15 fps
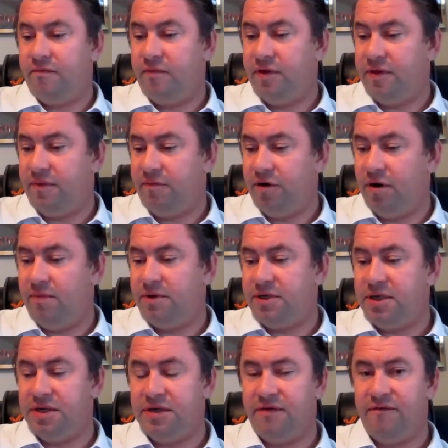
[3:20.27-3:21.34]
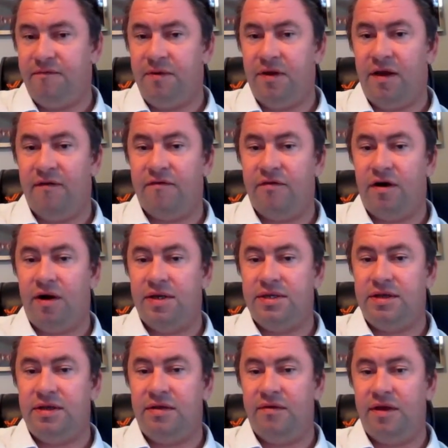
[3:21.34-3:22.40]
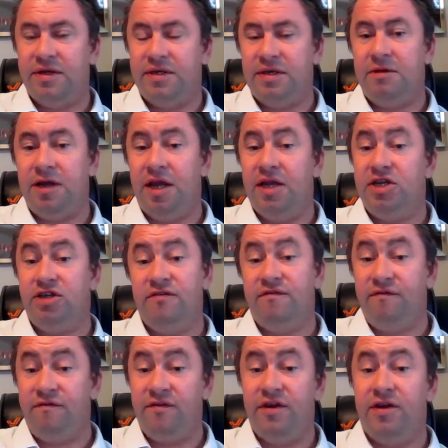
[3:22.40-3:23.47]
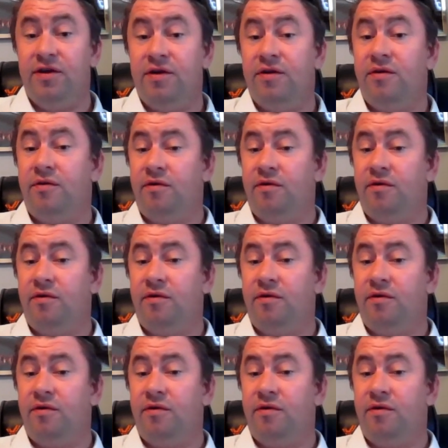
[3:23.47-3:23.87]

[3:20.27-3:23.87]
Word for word: with the purposes of, of causing intimidation, fear,